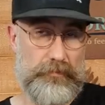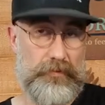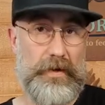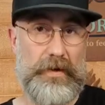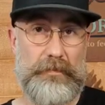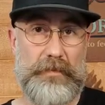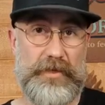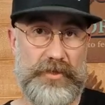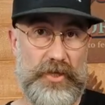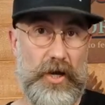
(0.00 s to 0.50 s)

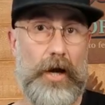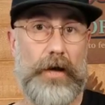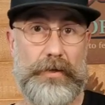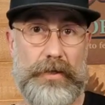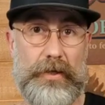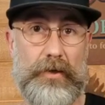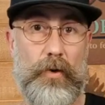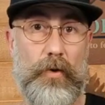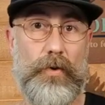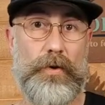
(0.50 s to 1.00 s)
pretty much
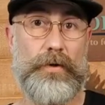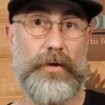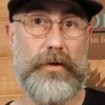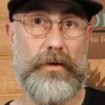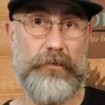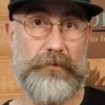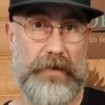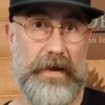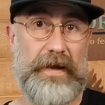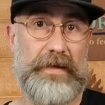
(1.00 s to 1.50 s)
on the
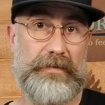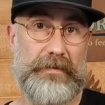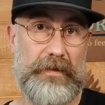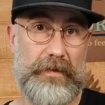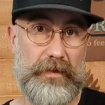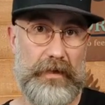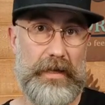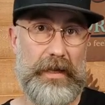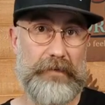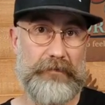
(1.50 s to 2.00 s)
corner of
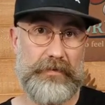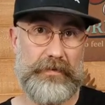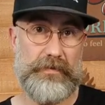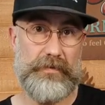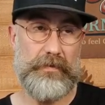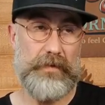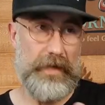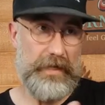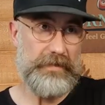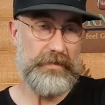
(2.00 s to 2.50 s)
8th and
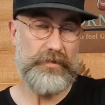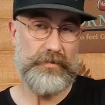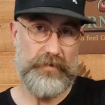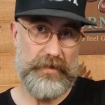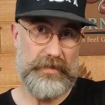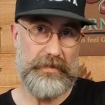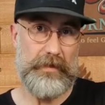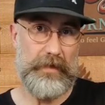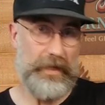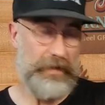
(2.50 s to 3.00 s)
11th, 8th
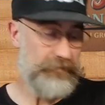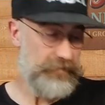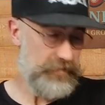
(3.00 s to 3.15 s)
Street and